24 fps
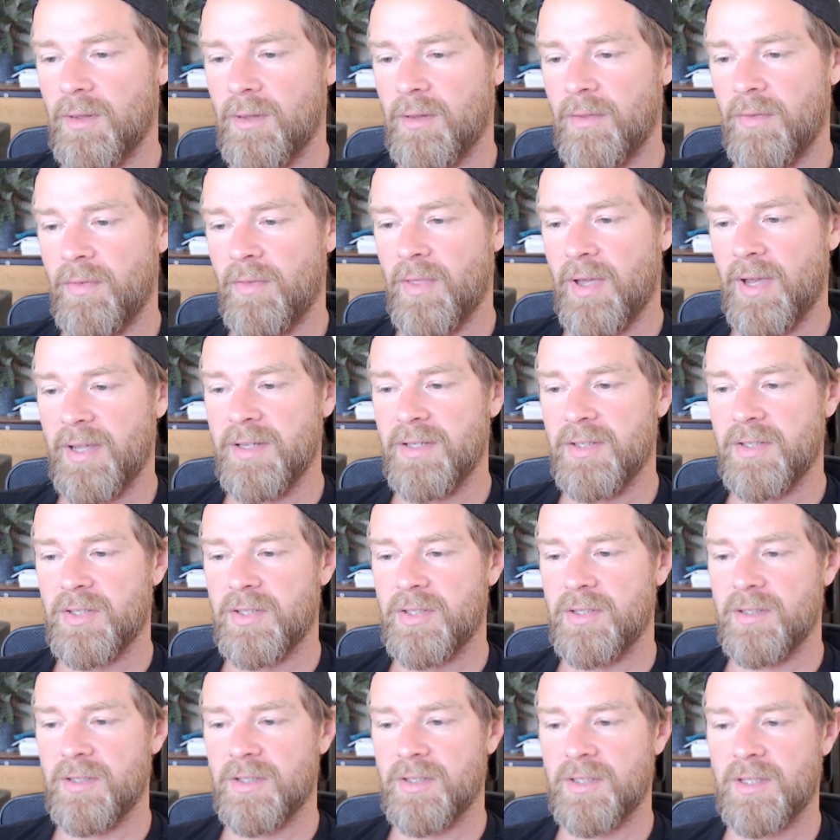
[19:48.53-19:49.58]
that is
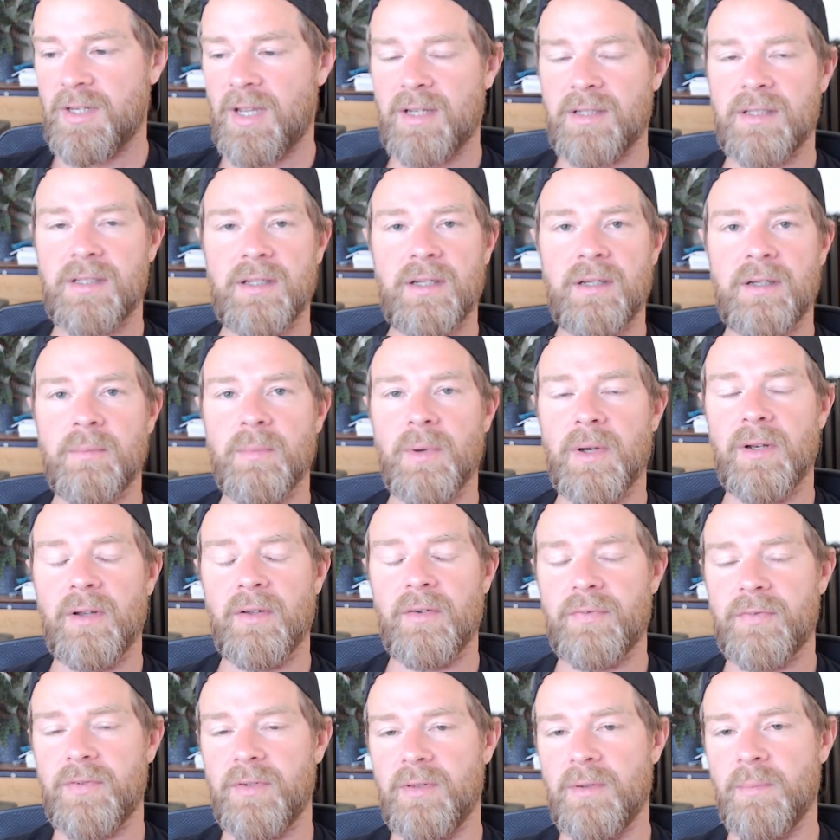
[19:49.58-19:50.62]
sat in my
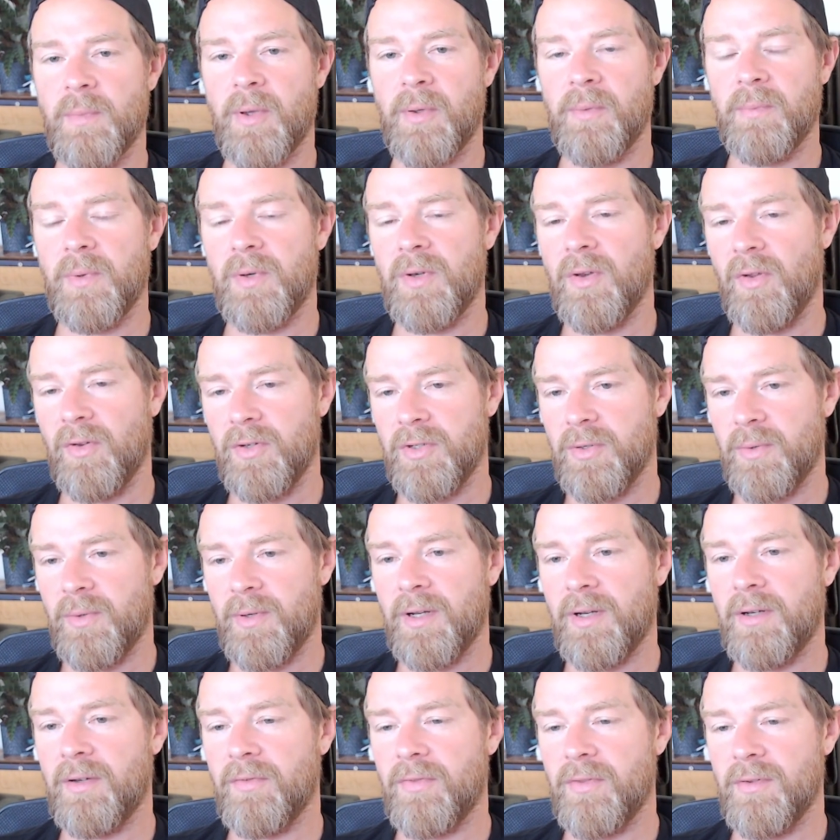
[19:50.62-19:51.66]
loft at the moment, not doing
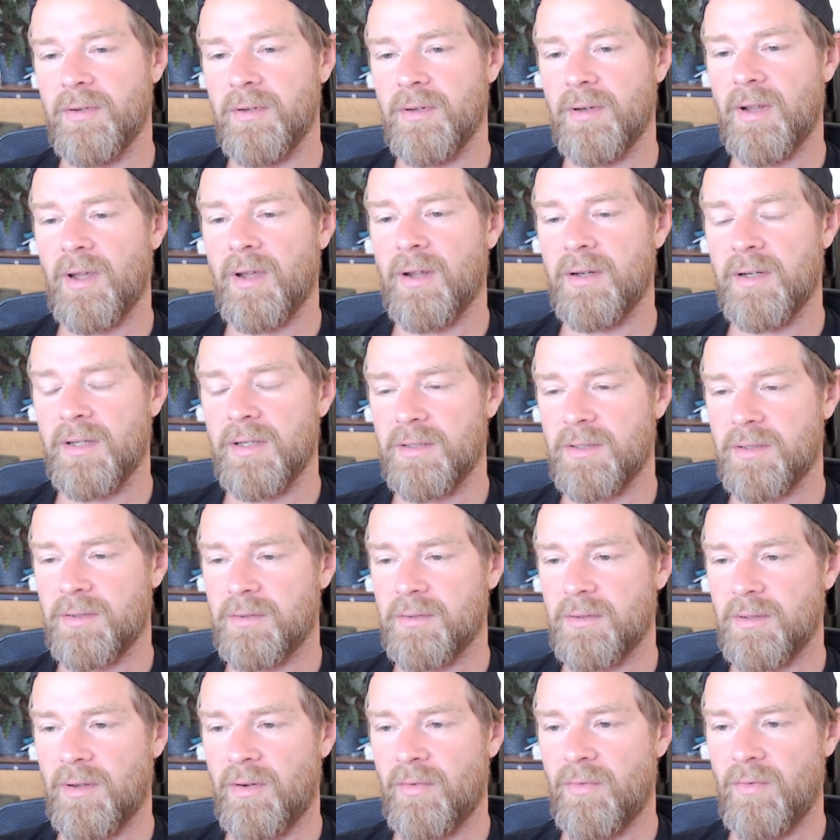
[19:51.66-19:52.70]
anything, and it's
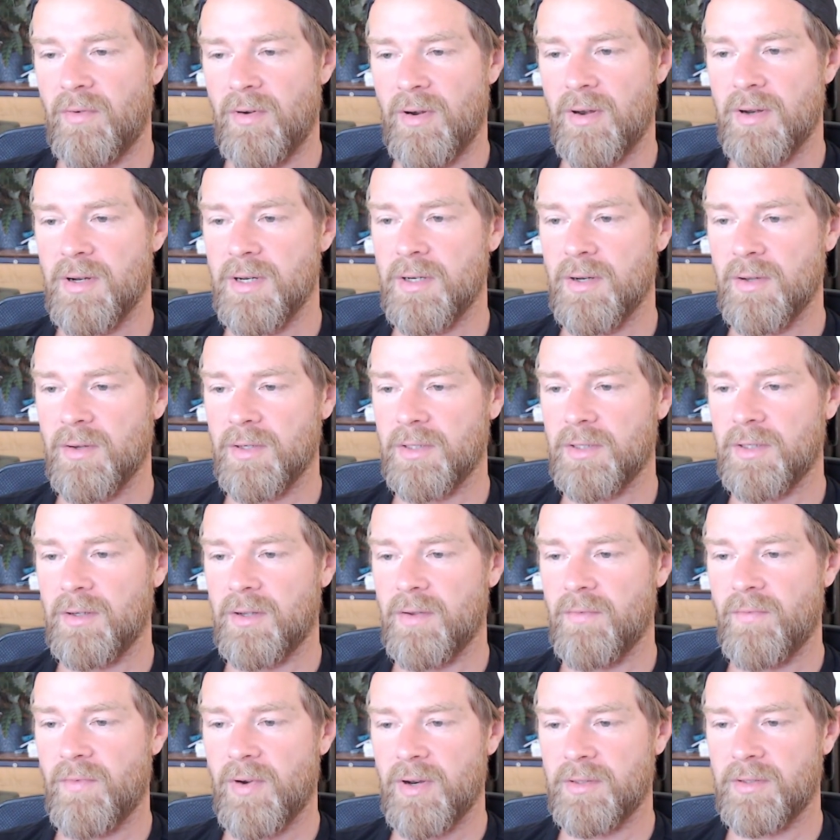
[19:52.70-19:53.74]
a really nice
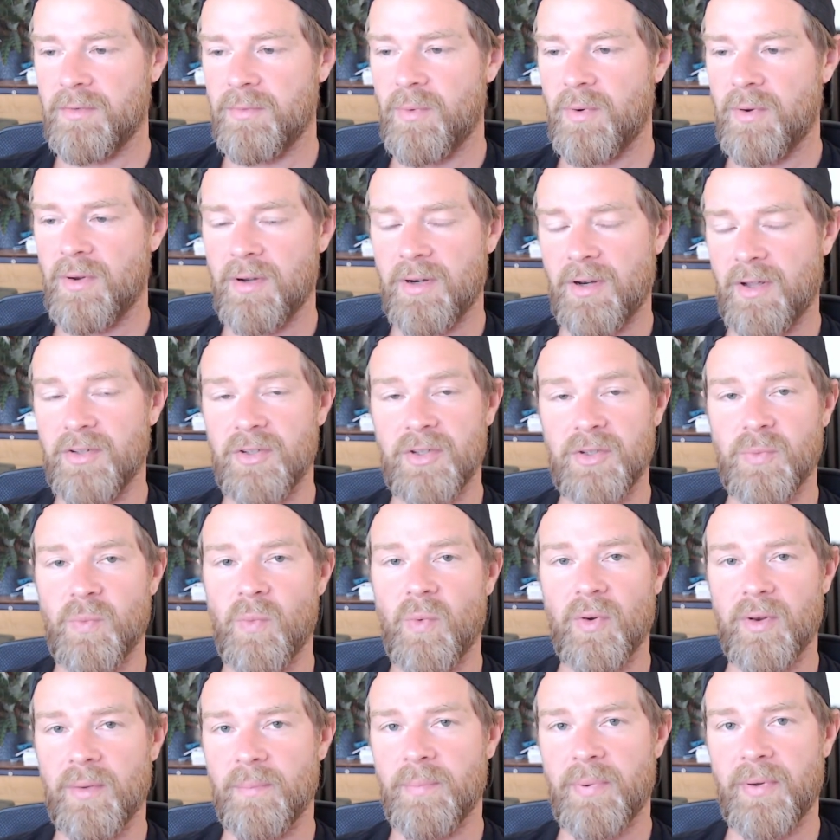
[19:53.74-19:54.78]
looking reservoir, and I just
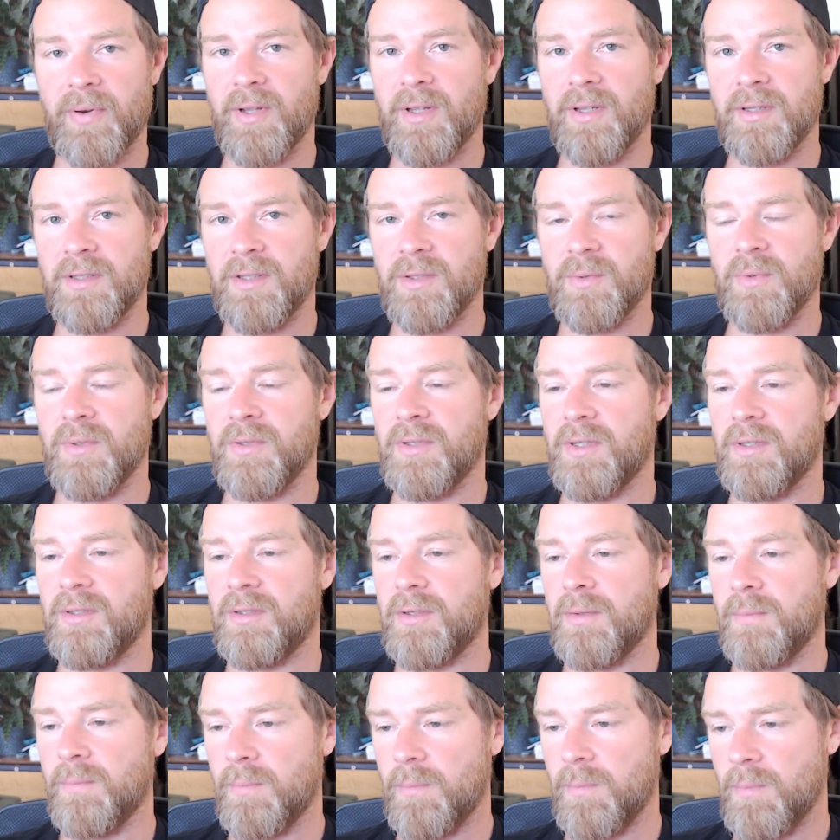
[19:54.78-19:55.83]
want to put it into a
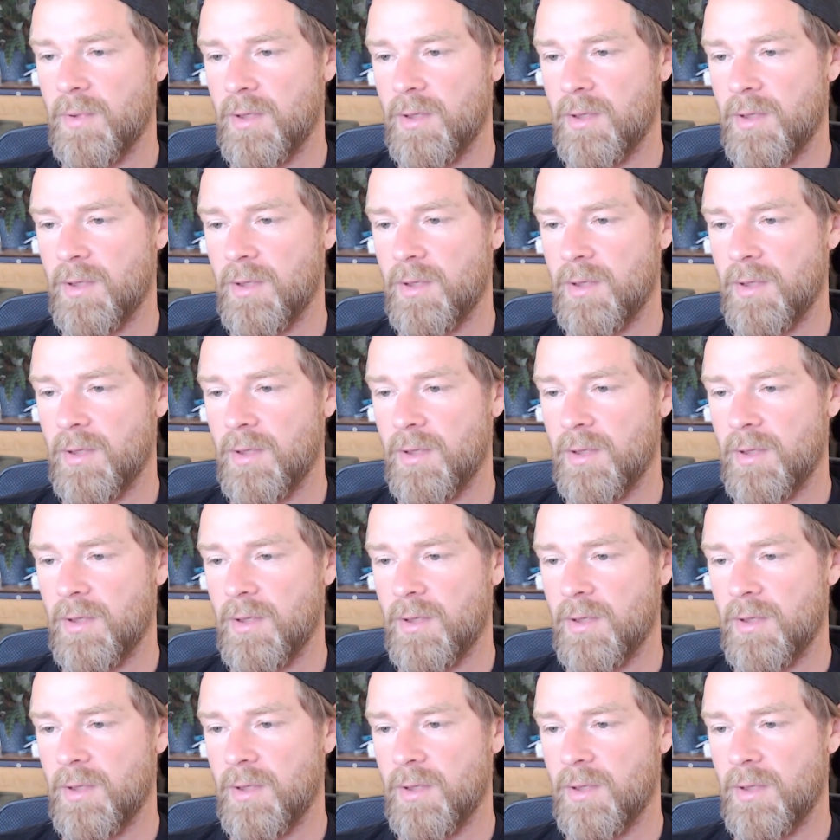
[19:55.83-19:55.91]
system.